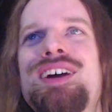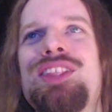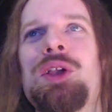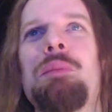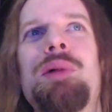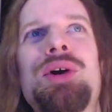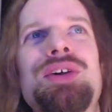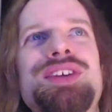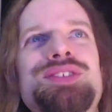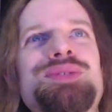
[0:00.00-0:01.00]
little
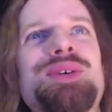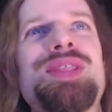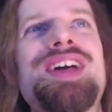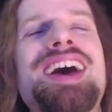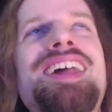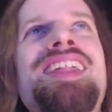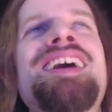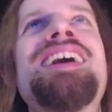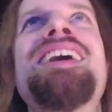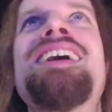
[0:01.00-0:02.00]
bonus with that.
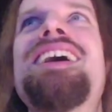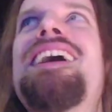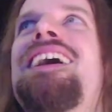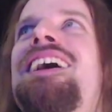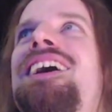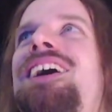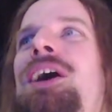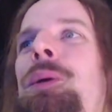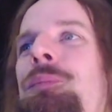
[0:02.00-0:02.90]
Let's